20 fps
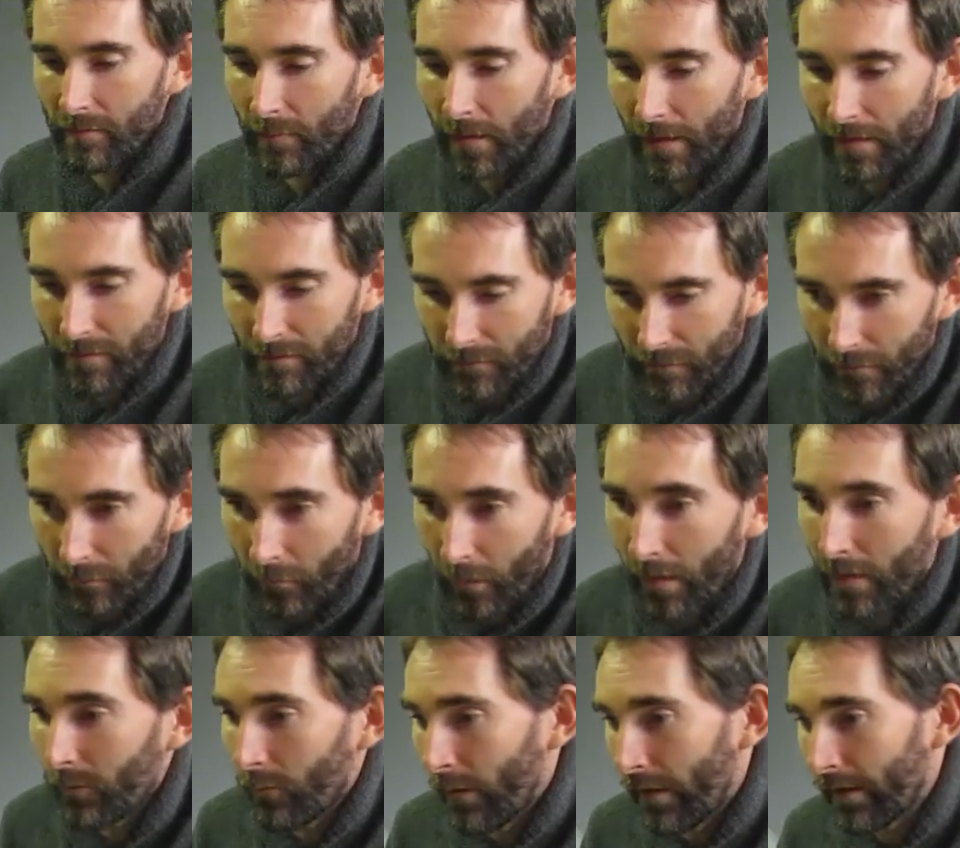-3
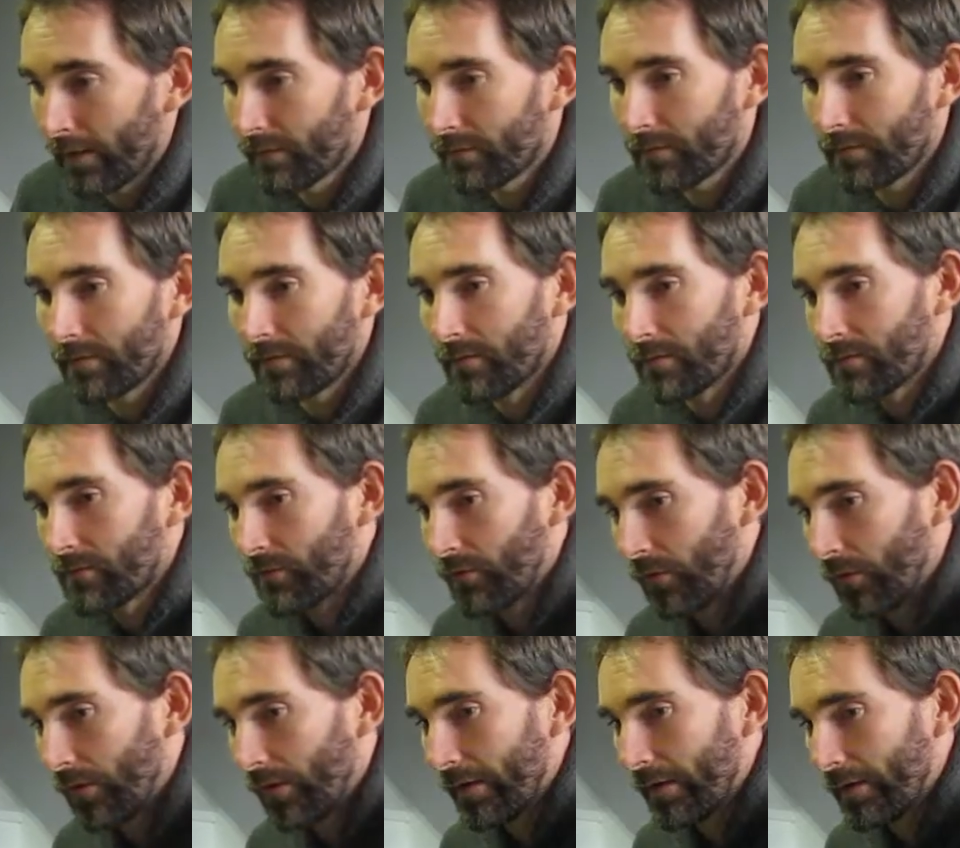right away to
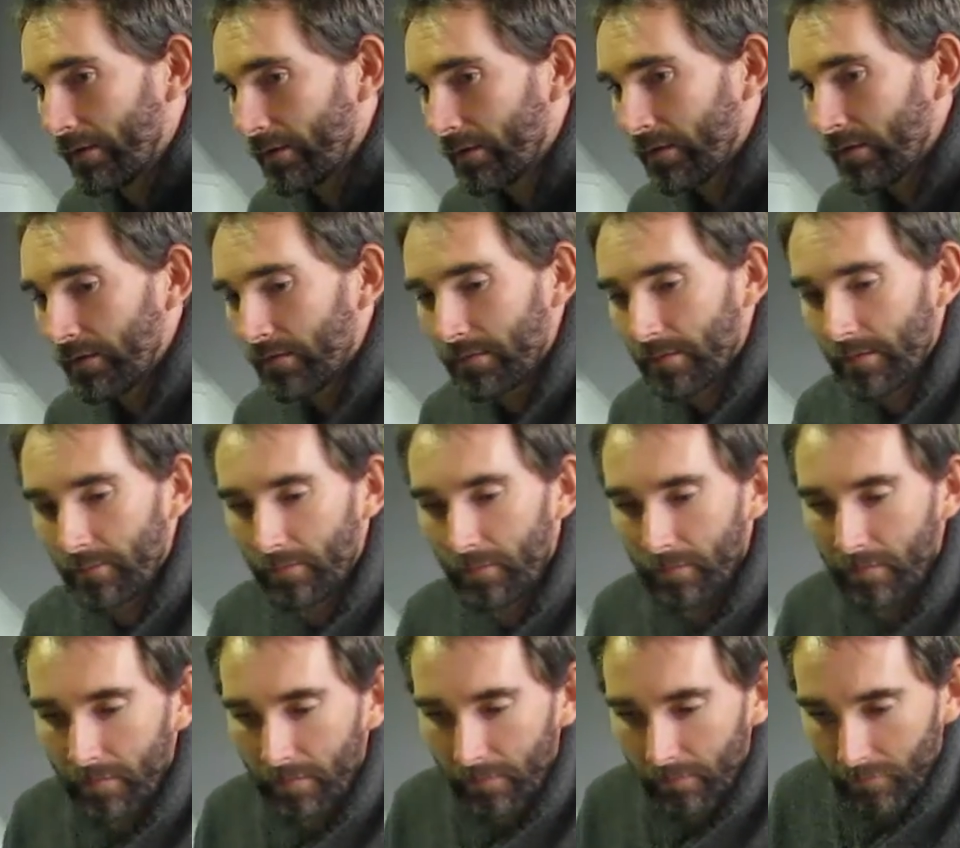destroy
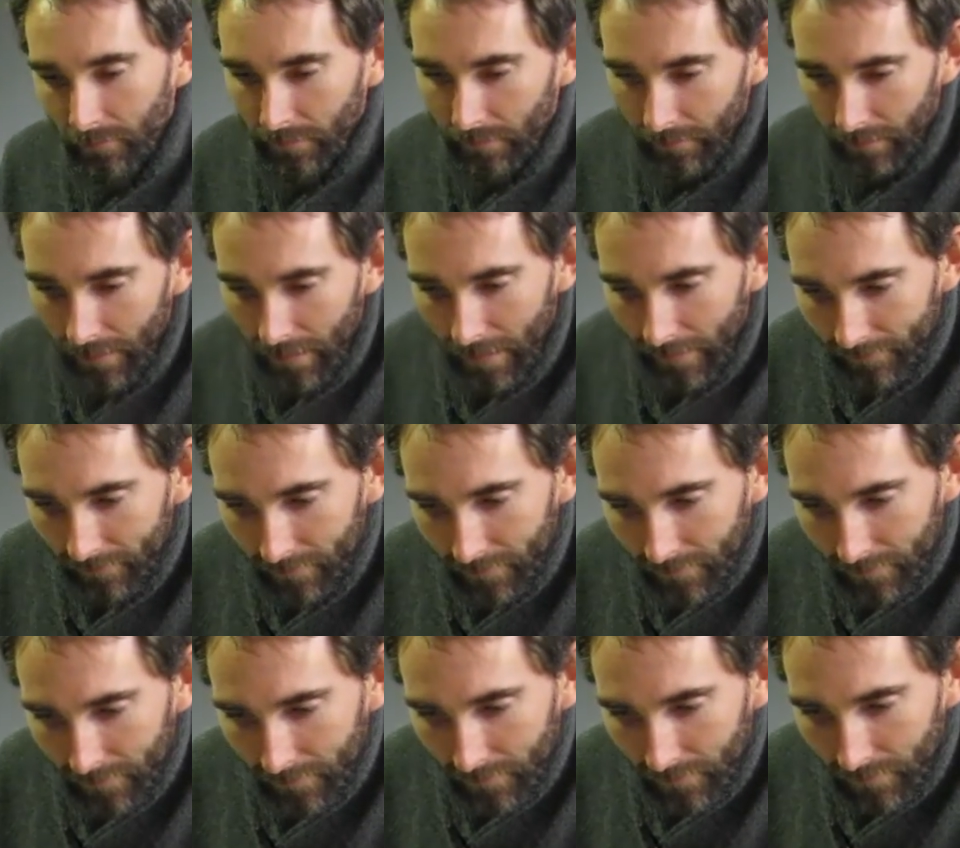different things like that.
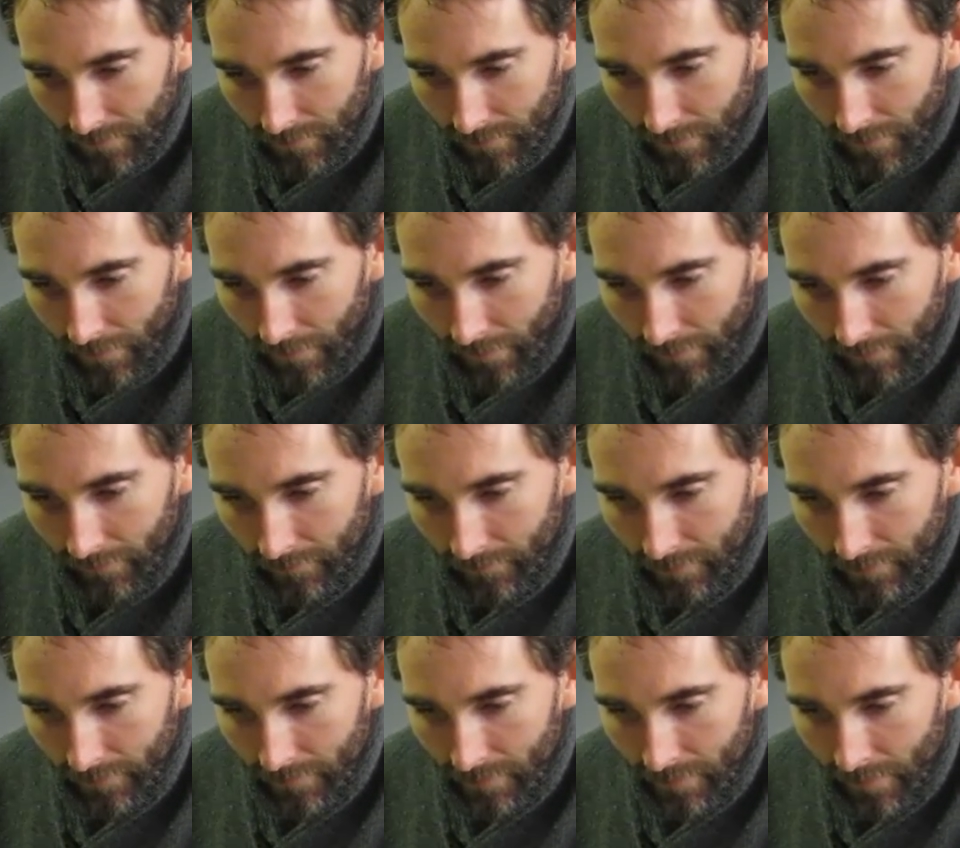And
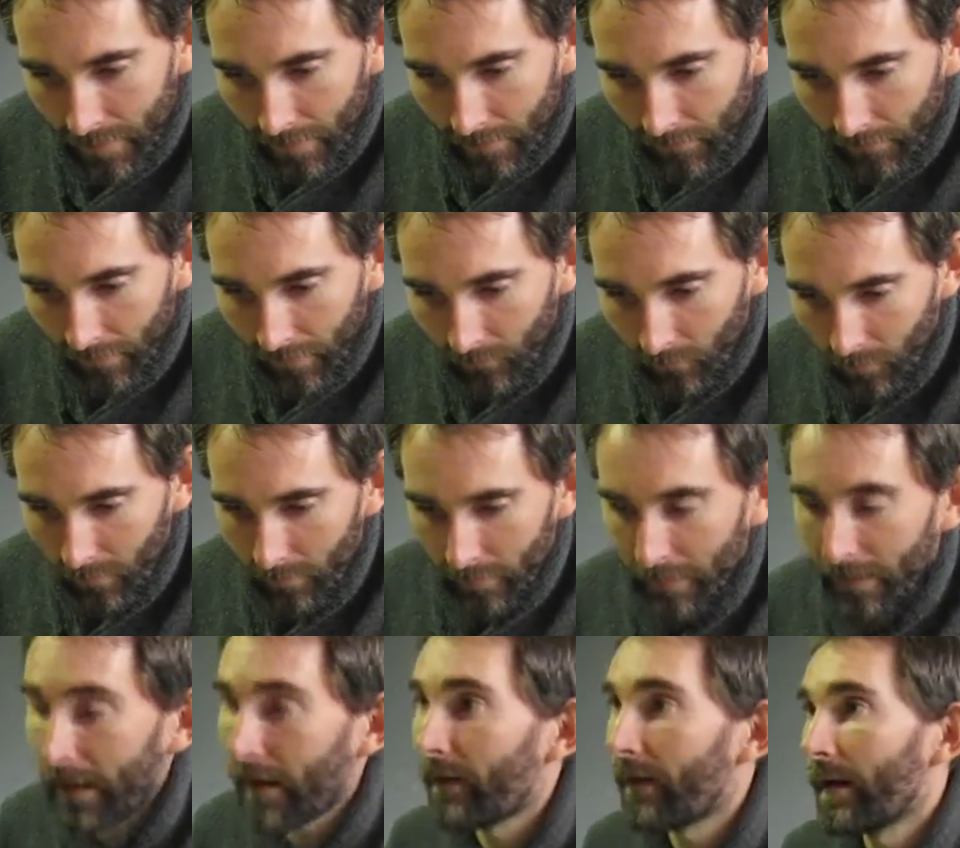yeah, that would have
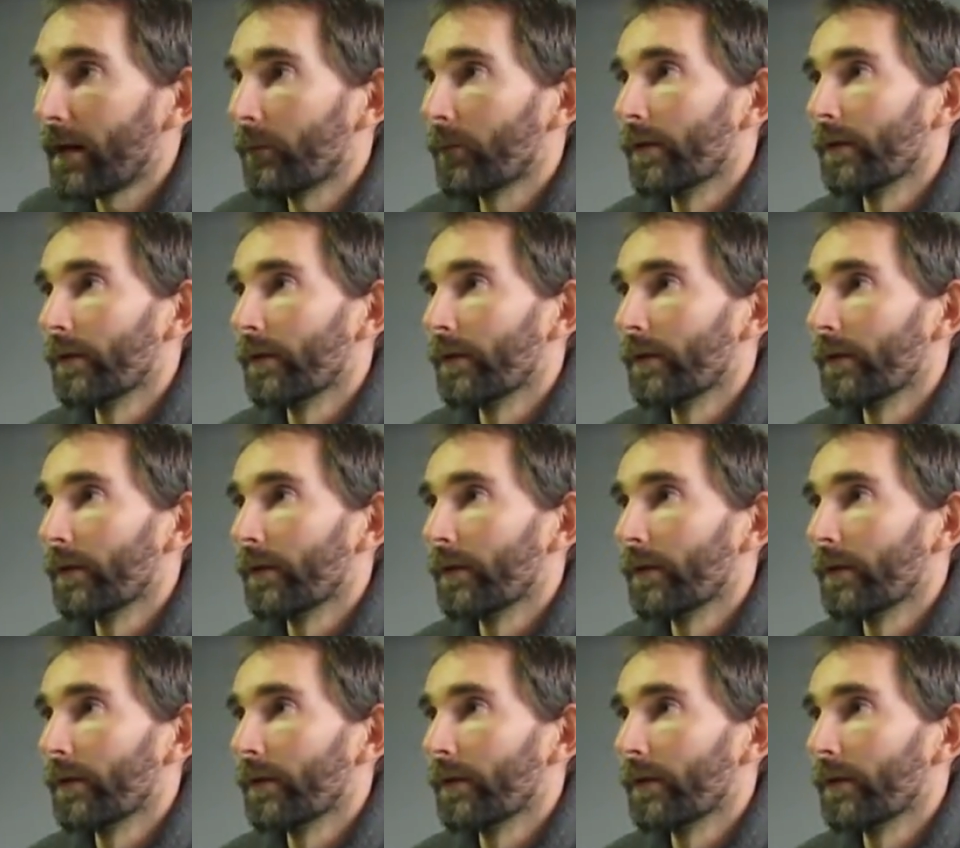been how that